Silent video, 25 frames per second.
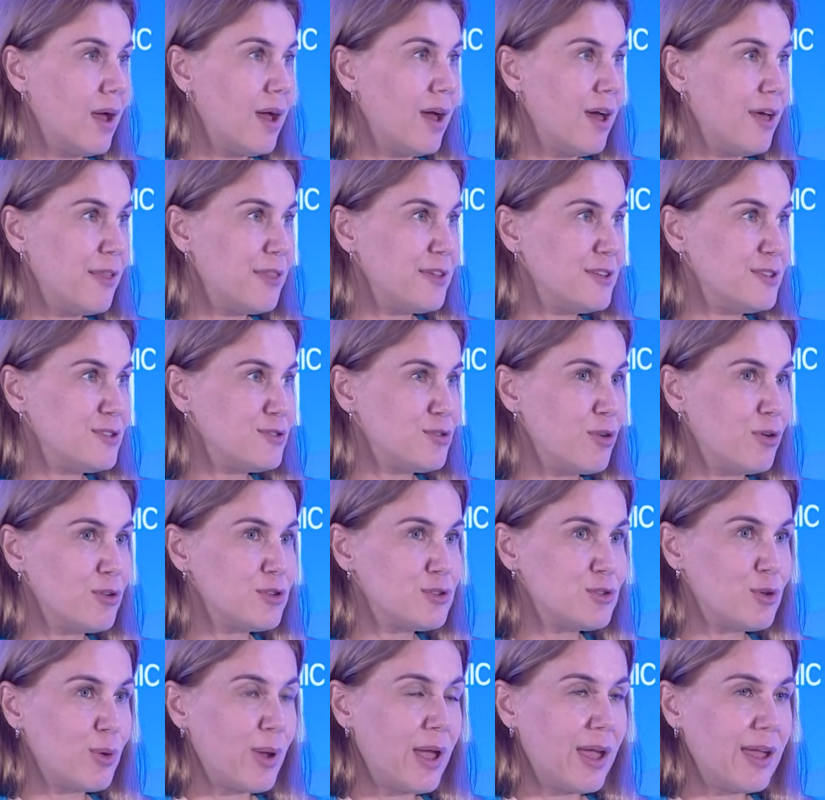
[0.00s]
This is
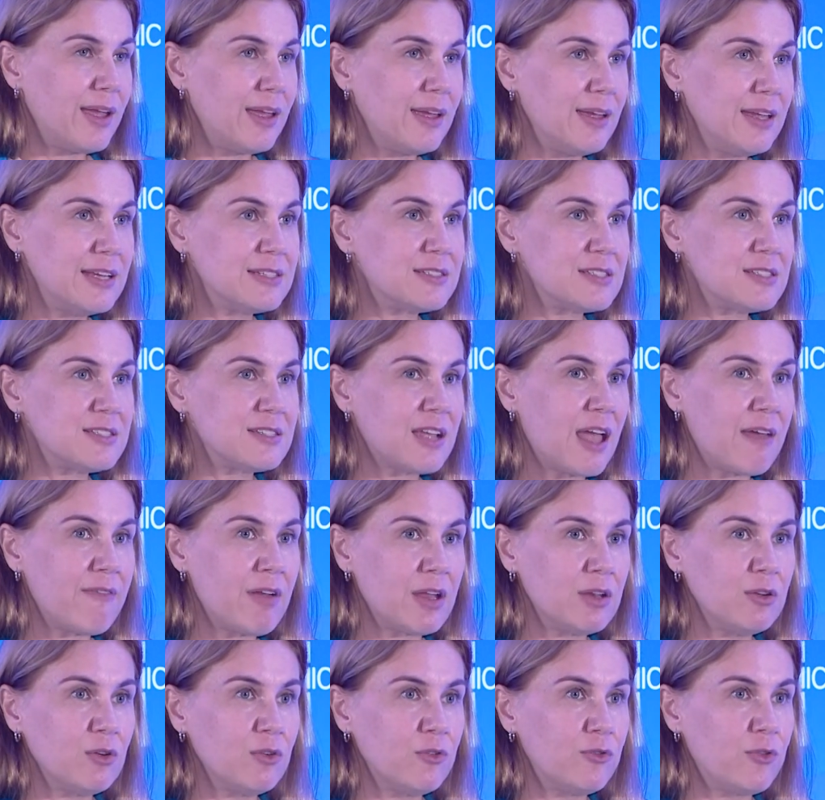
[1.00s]
also an interesting
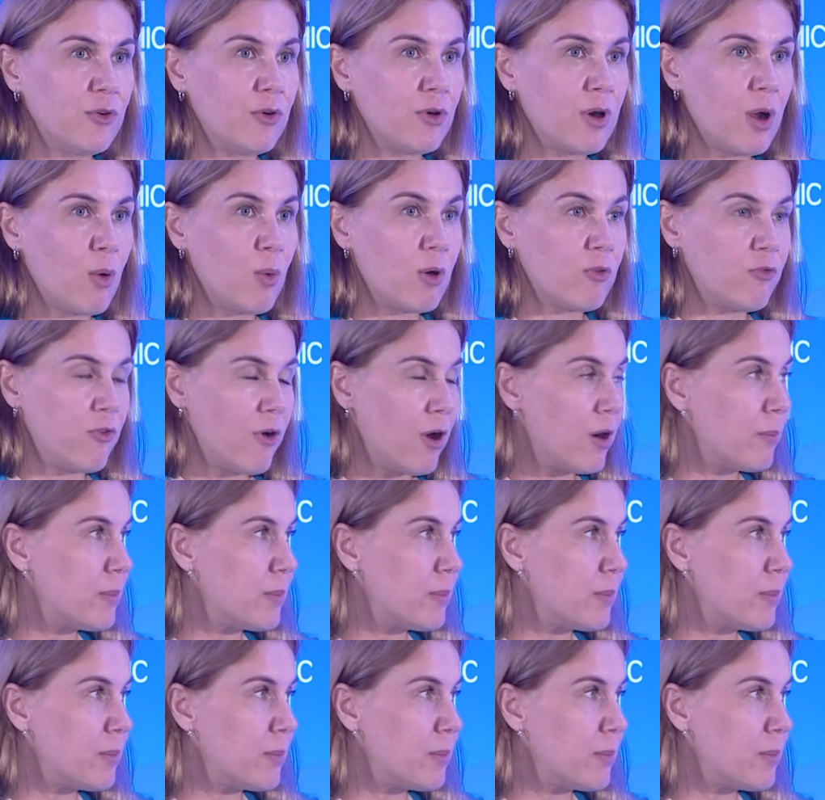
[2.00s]
avenue for our farmers.